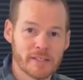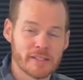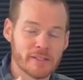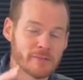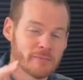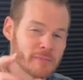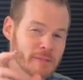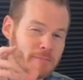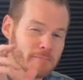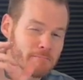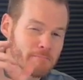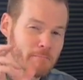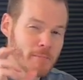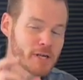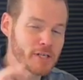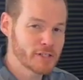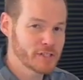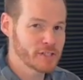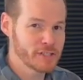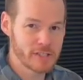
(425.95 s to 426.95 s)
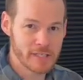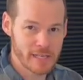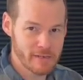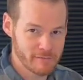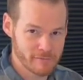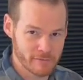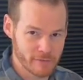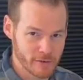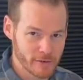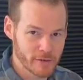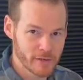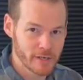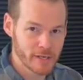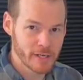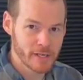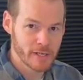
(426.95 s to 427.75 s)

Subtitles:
It'd be much safer